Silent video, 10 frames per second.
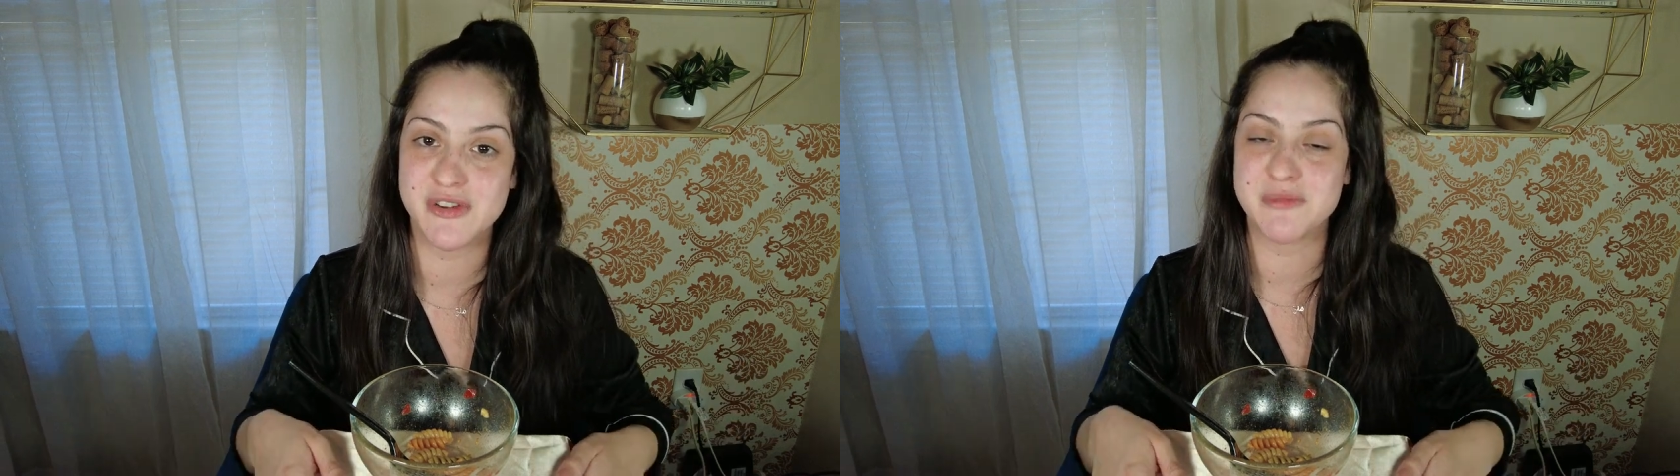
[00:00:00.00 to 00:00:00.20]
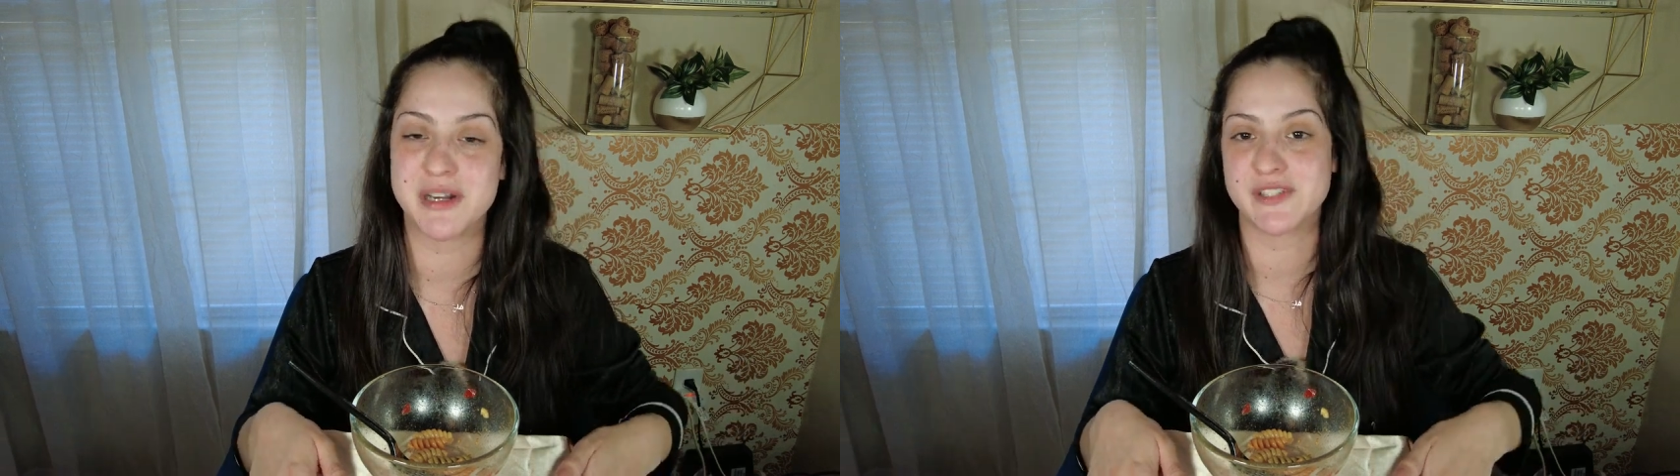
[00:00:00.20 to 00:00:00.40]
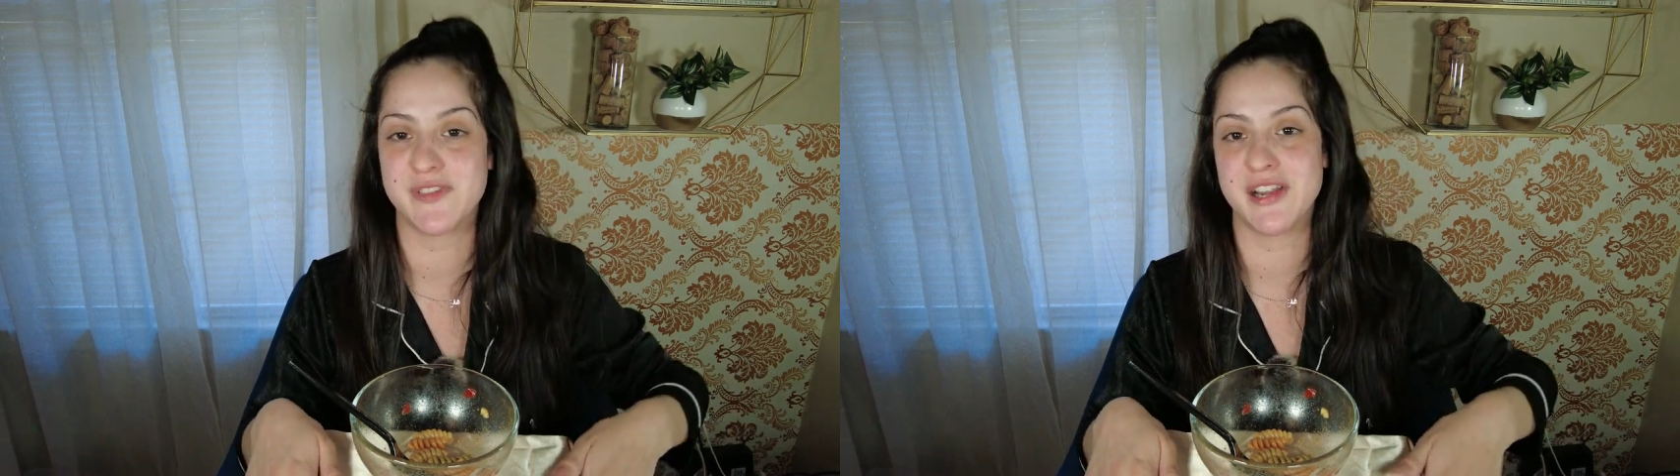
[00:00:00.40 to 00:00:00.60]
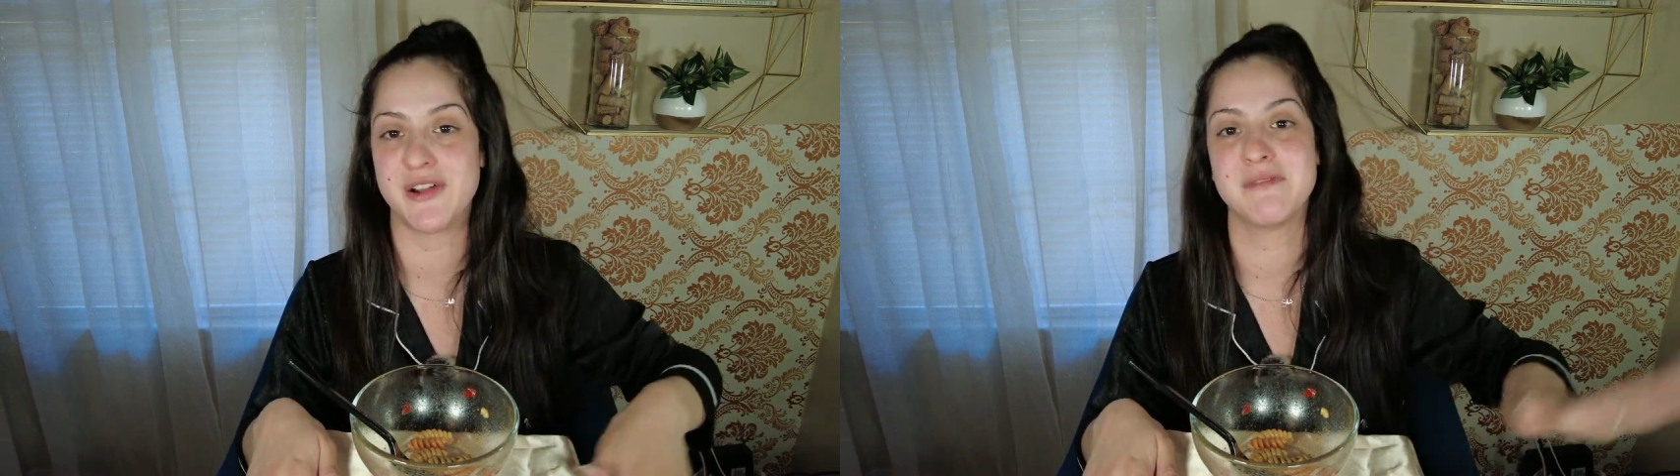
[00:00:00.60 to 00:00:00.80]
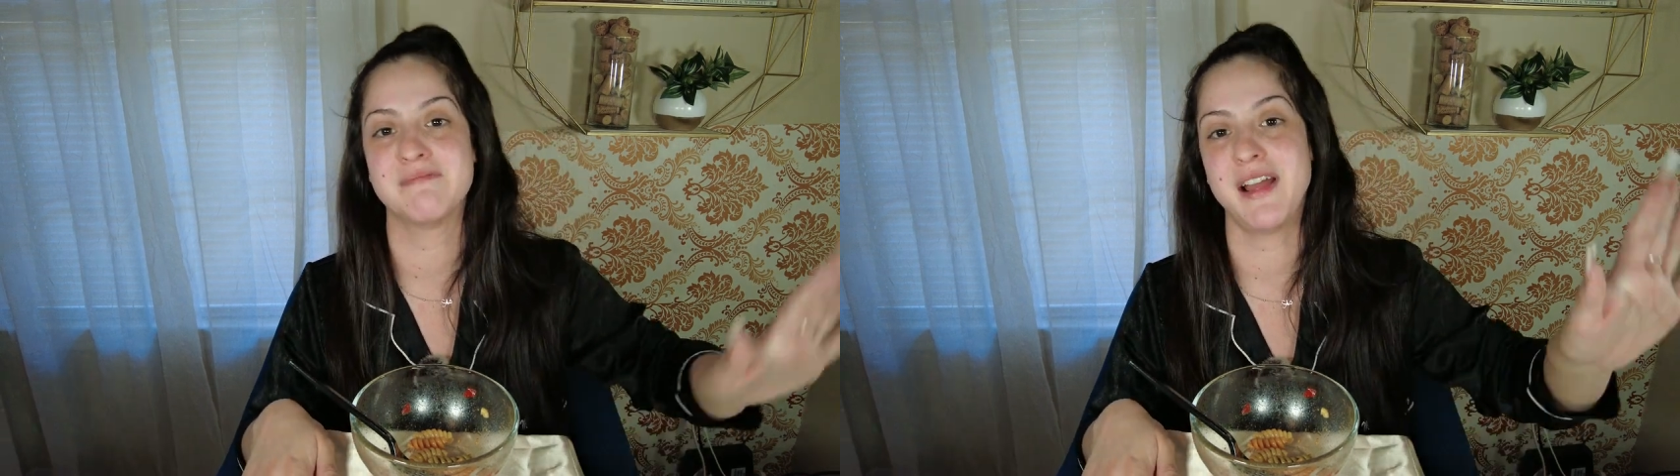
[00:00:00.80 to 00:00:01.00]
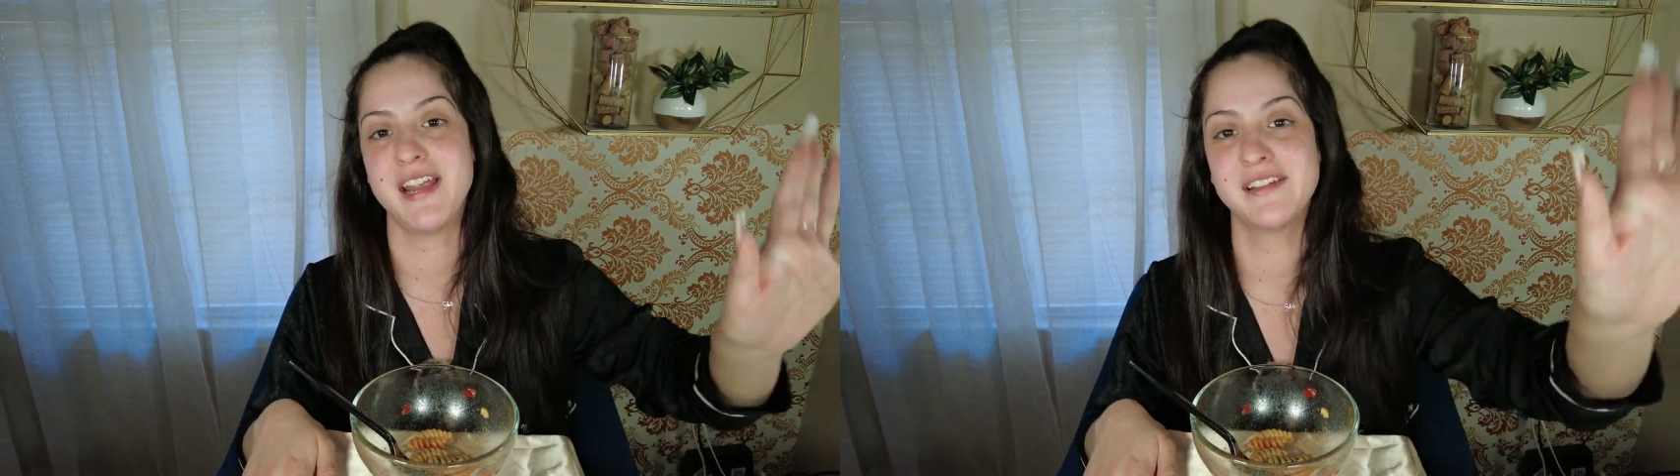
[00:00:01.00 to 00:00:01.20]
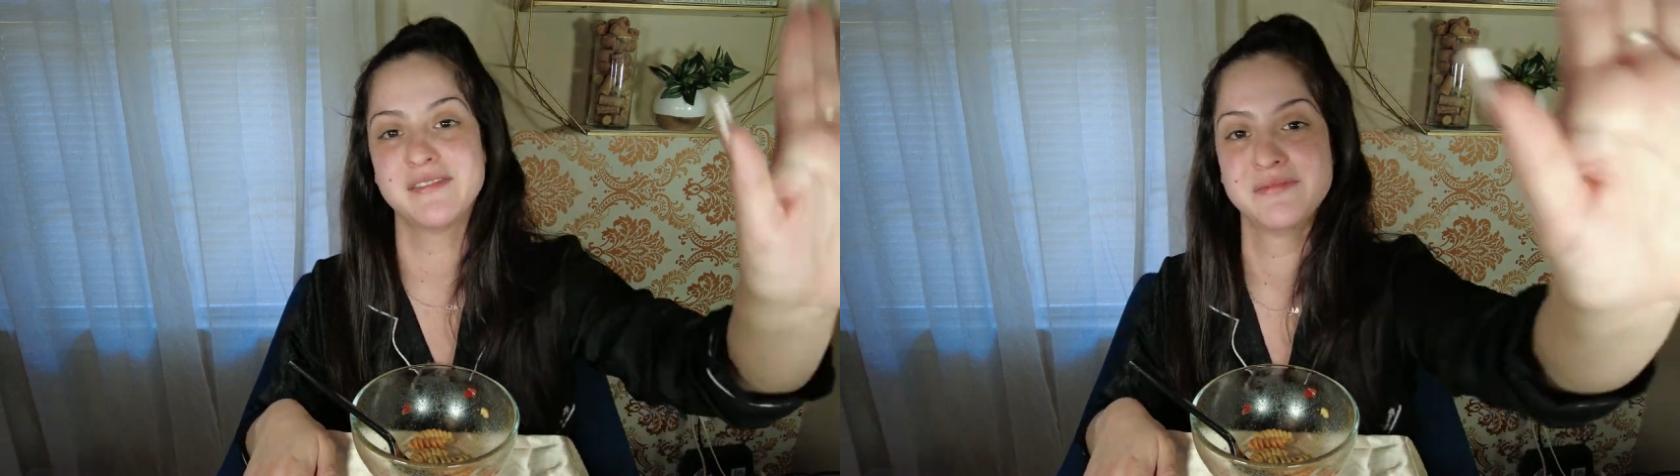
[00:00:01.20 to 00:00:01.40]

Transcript: you in the next video. Bye.